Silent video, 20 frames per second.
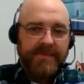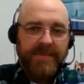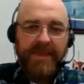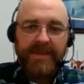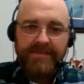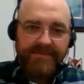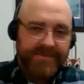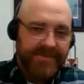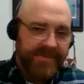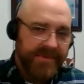
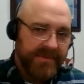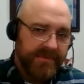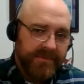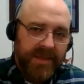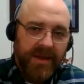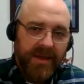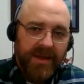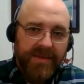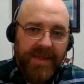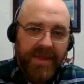and
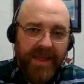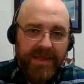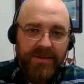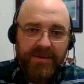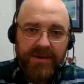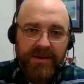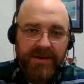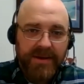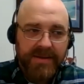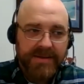beyond that, you
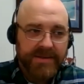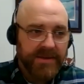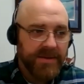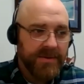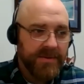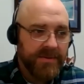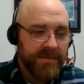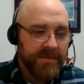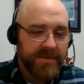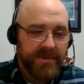can
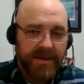also